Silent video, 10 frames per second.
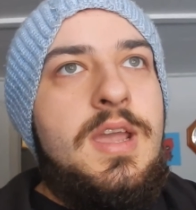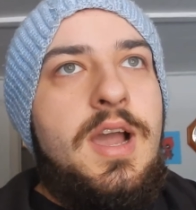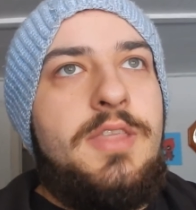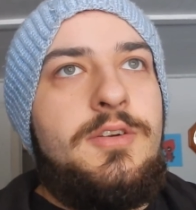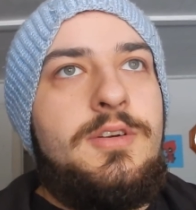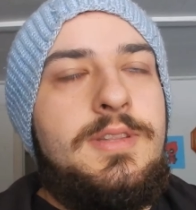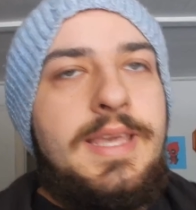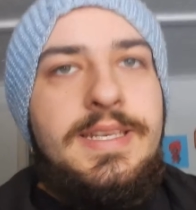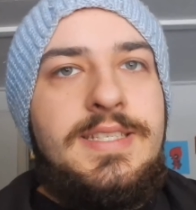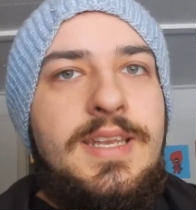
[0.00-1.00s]
either
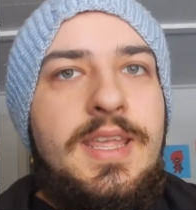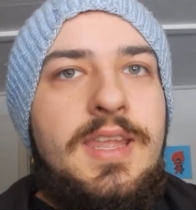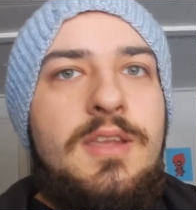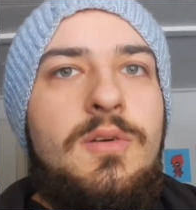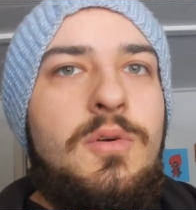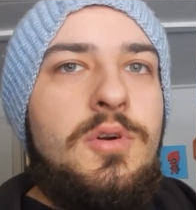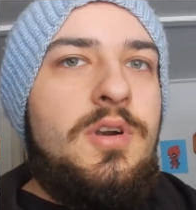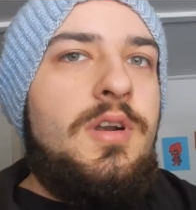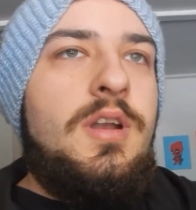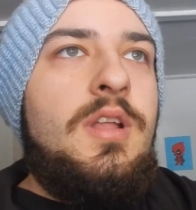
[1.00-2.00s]
late today
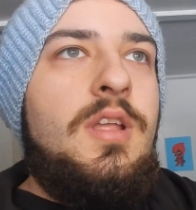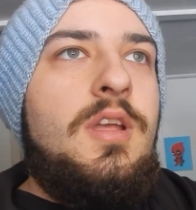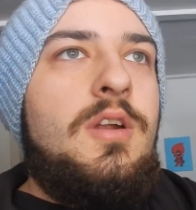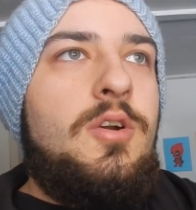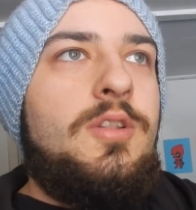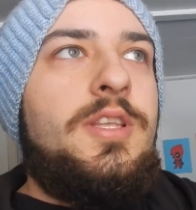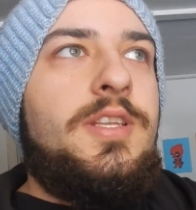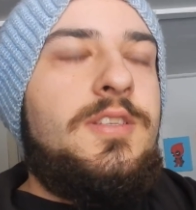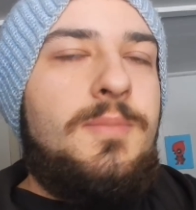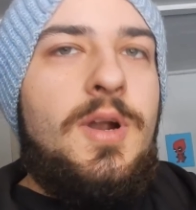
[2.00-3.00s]
or
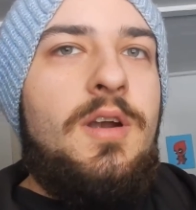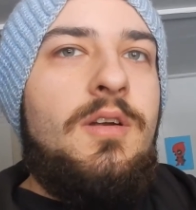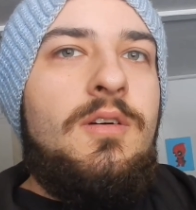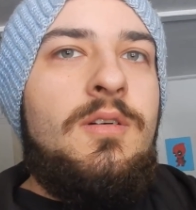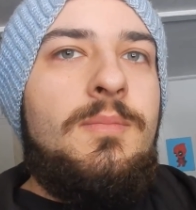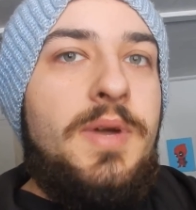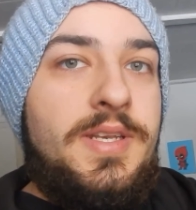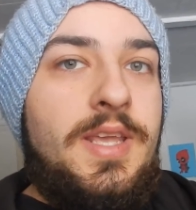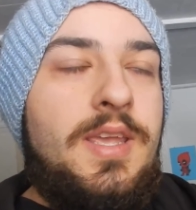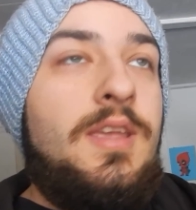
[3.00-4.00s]
early tomorrow,
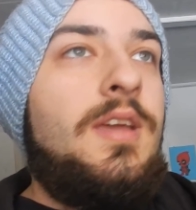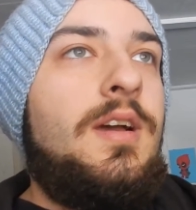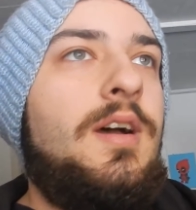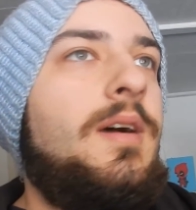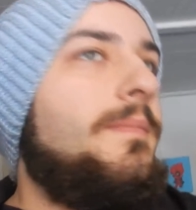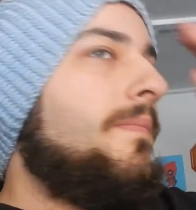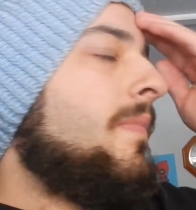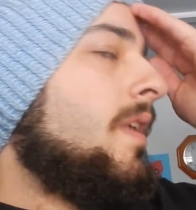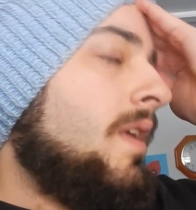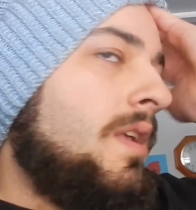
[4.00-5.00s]
Monday. Um,
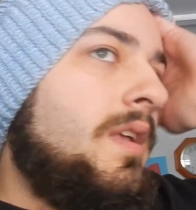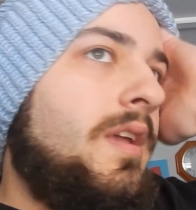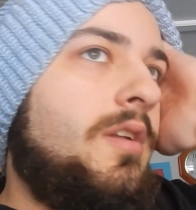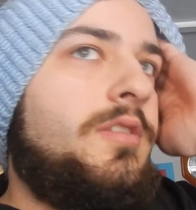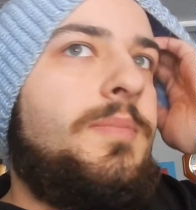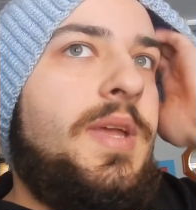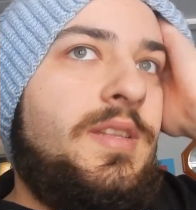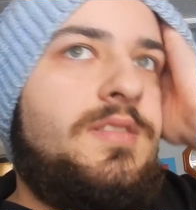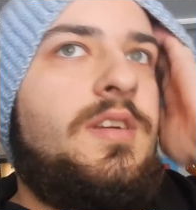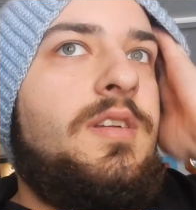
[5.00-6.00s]
it all
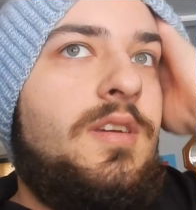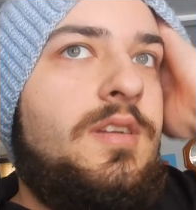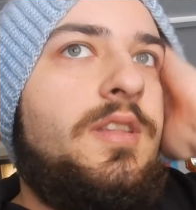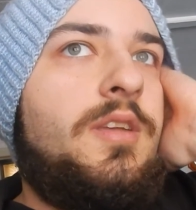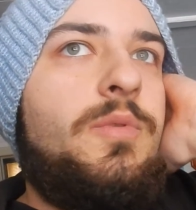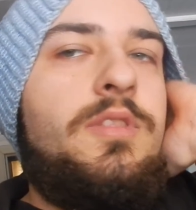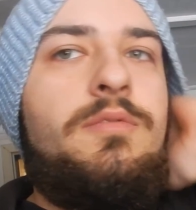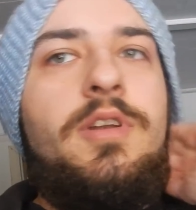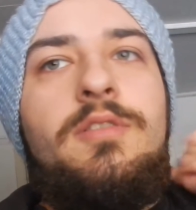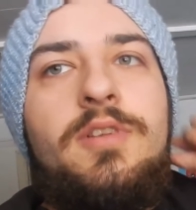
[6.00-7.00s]
depends on uh, like when the
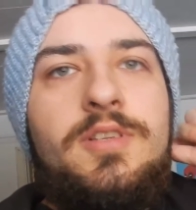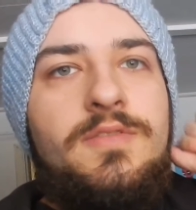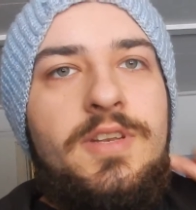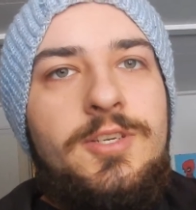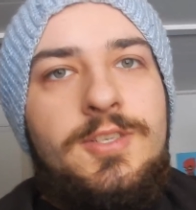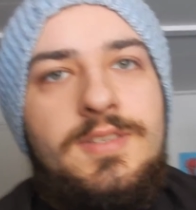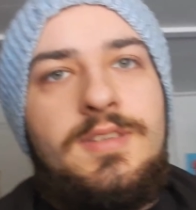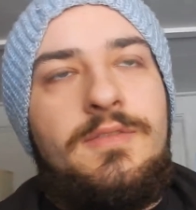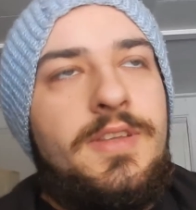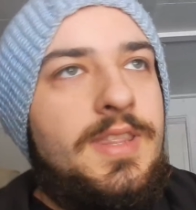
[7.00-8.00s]
rendering's finished and
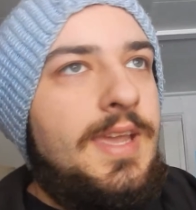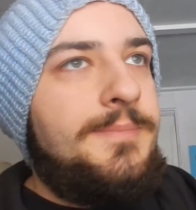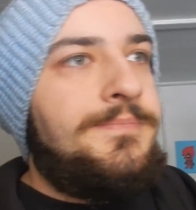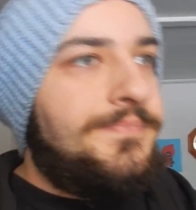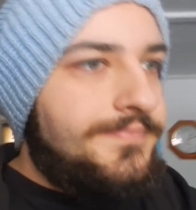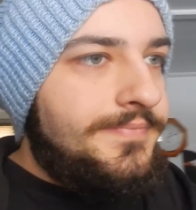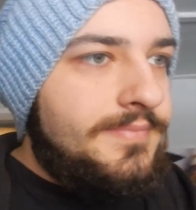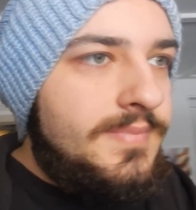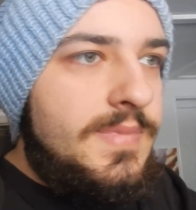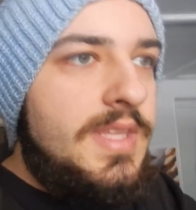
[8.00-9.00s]
stuff like that.
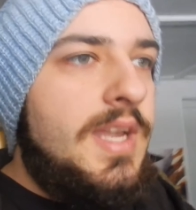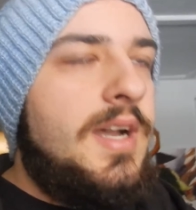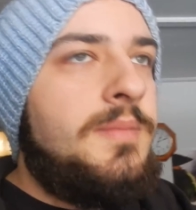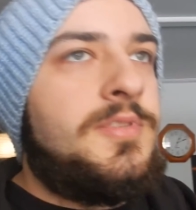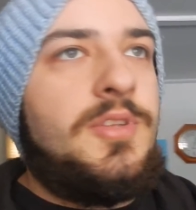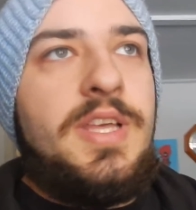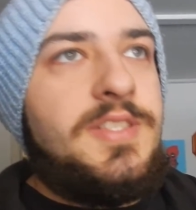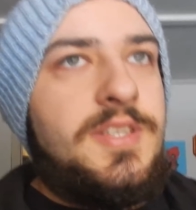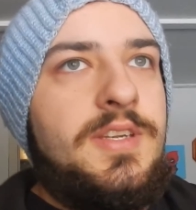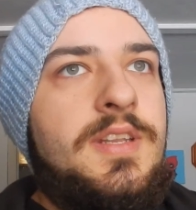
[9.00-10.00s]
Um, so
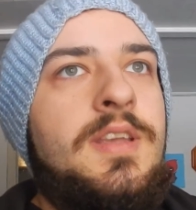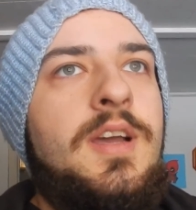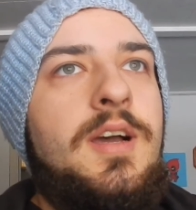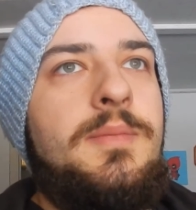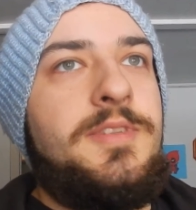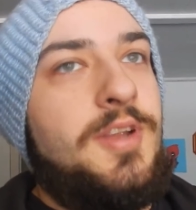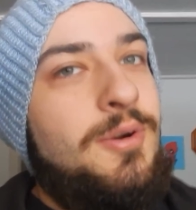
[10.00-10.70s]
that's good. Um, it's a